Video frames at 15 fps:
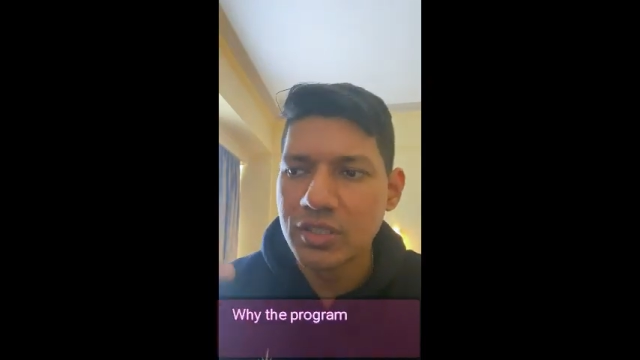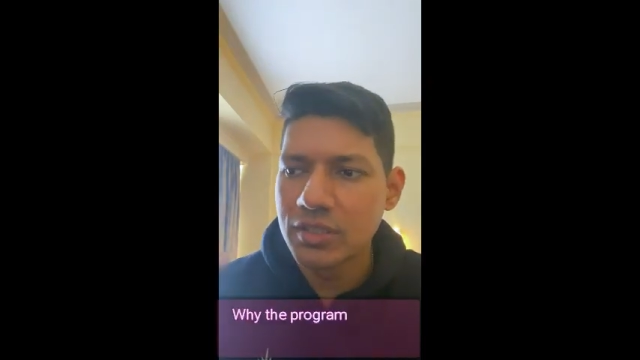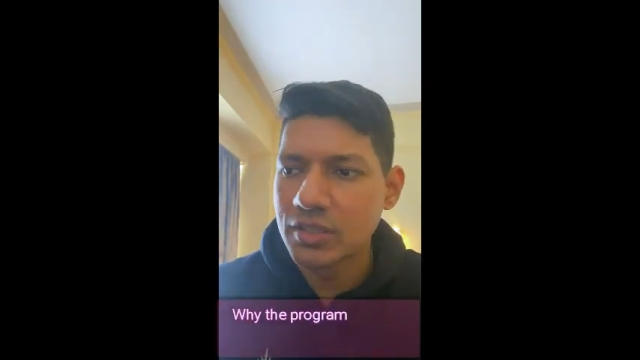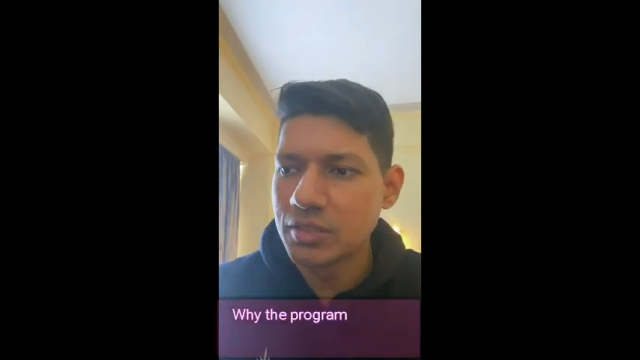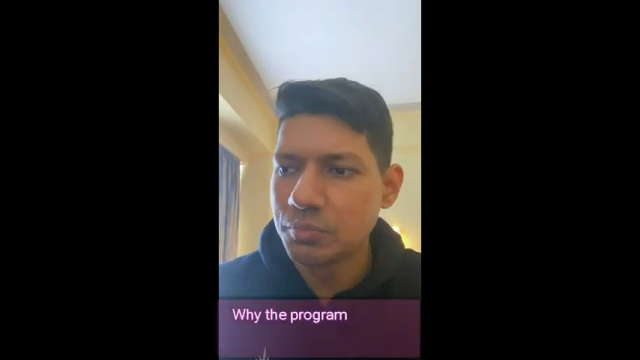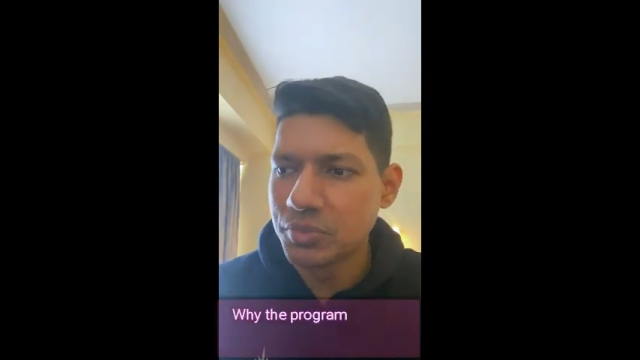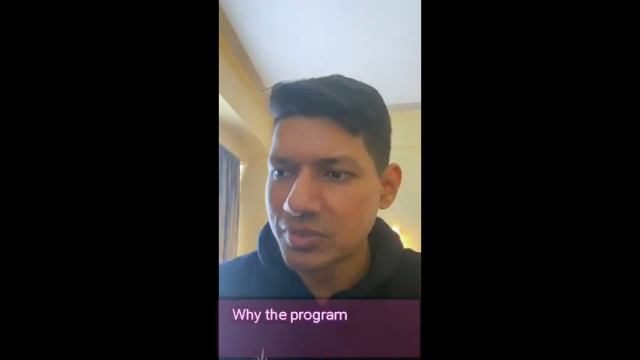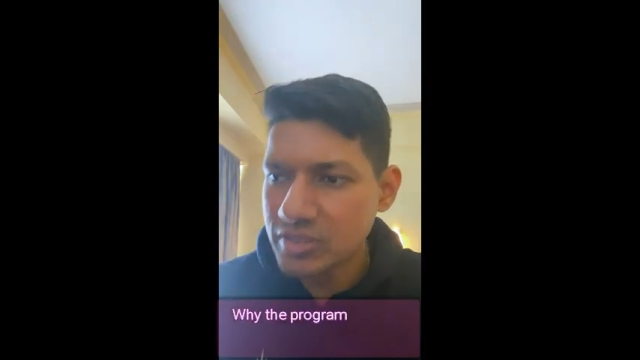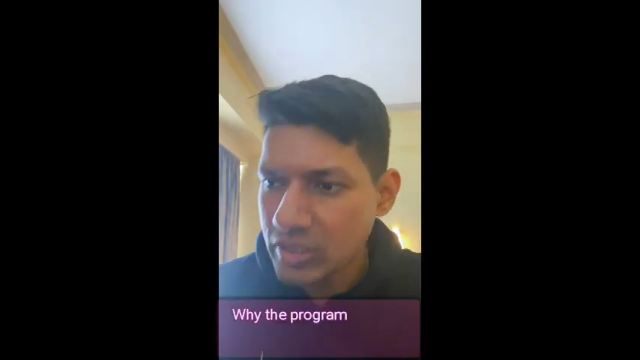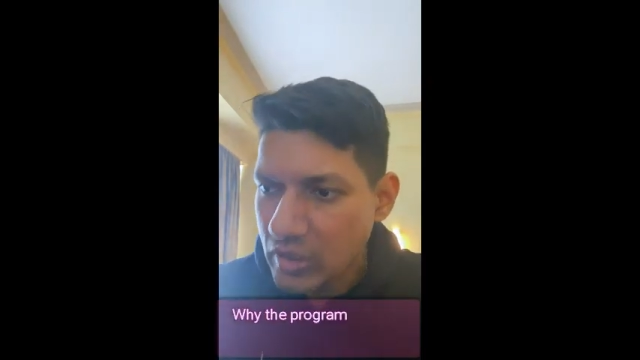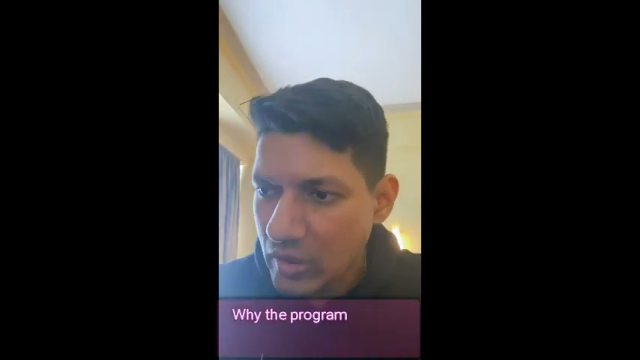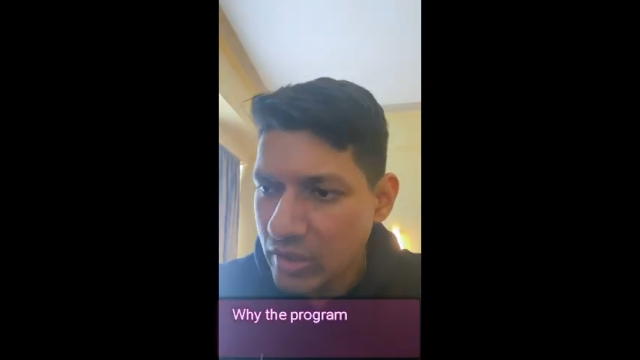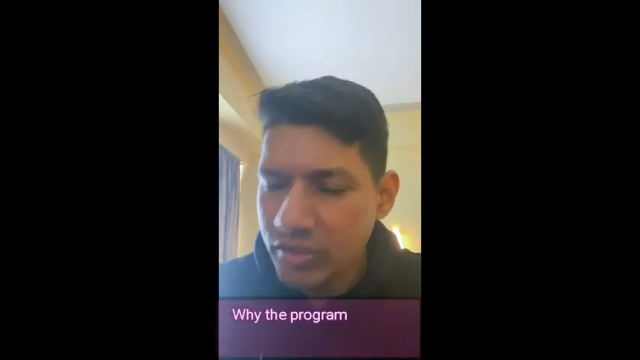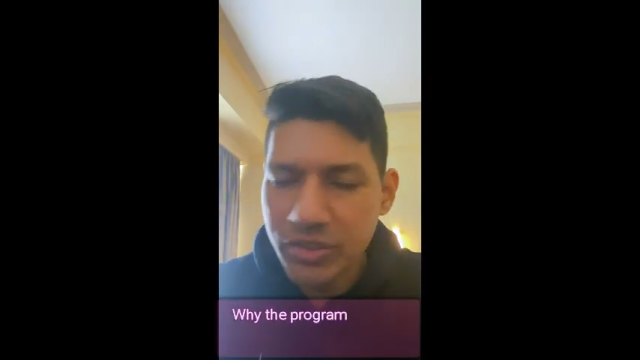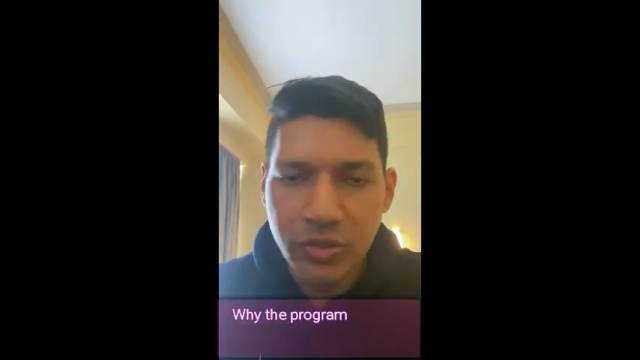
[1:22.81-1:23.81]
the
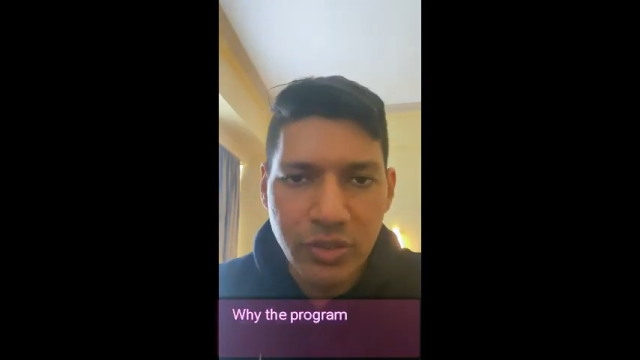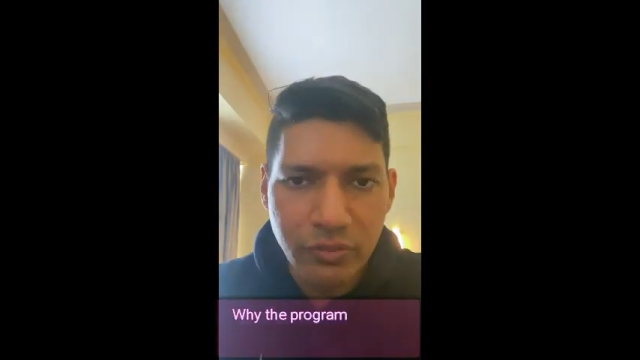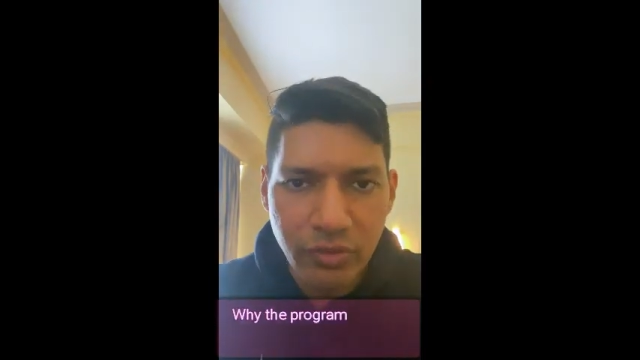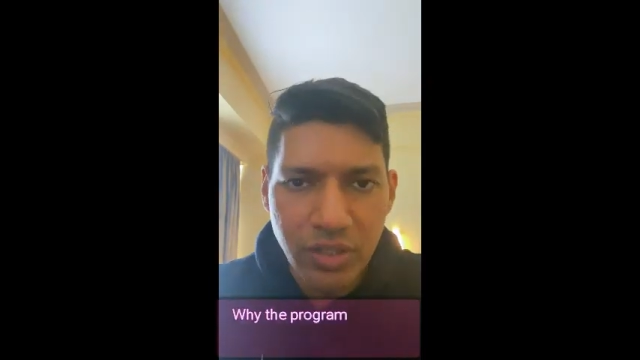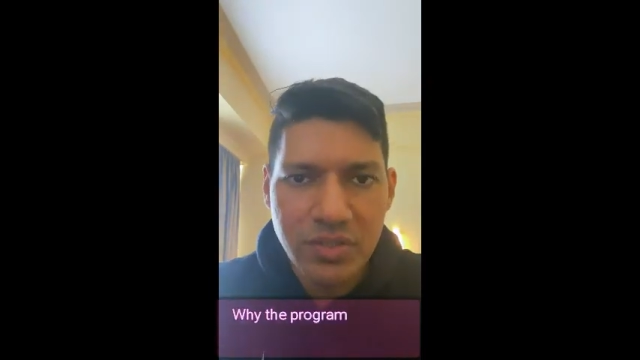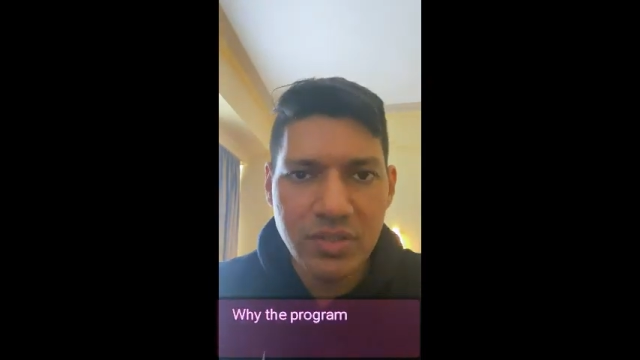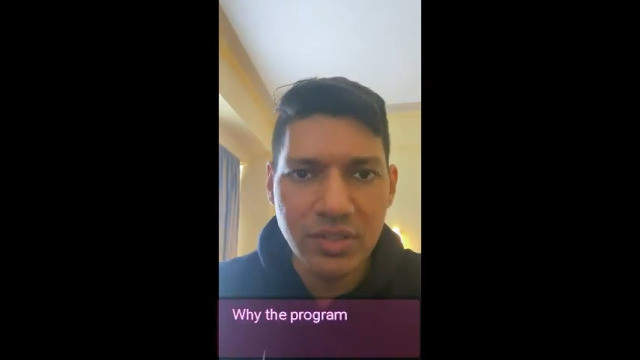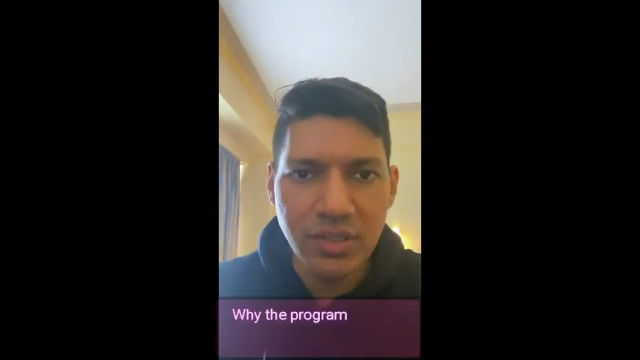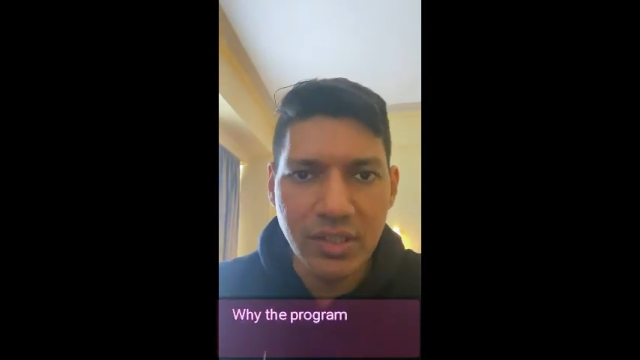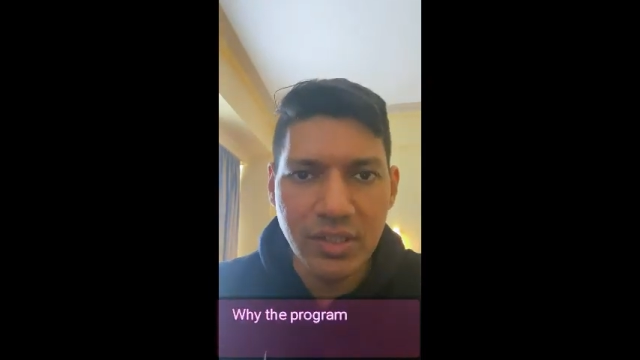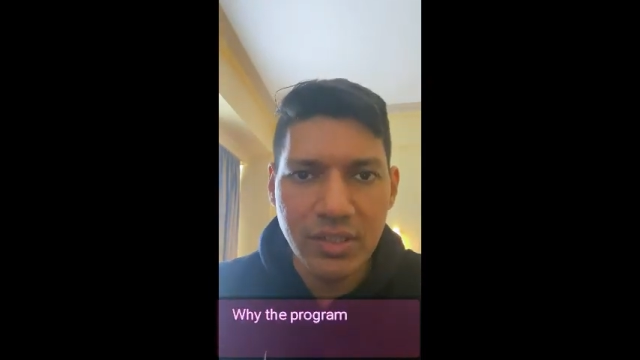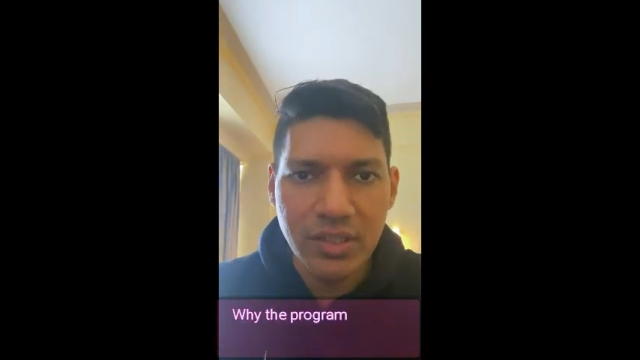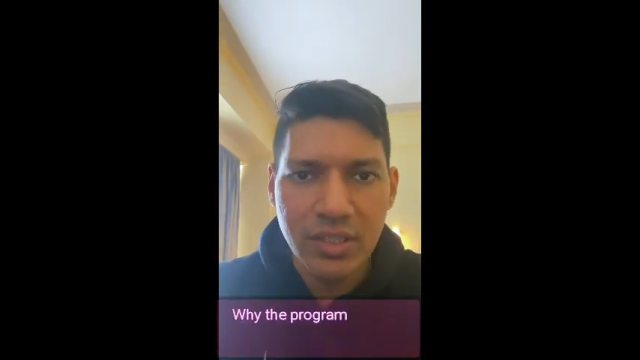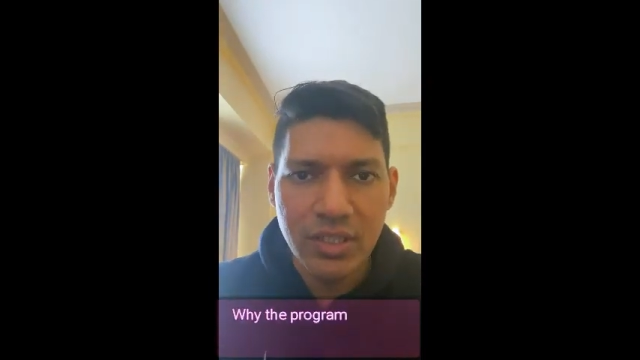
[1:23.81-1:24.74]
particular university?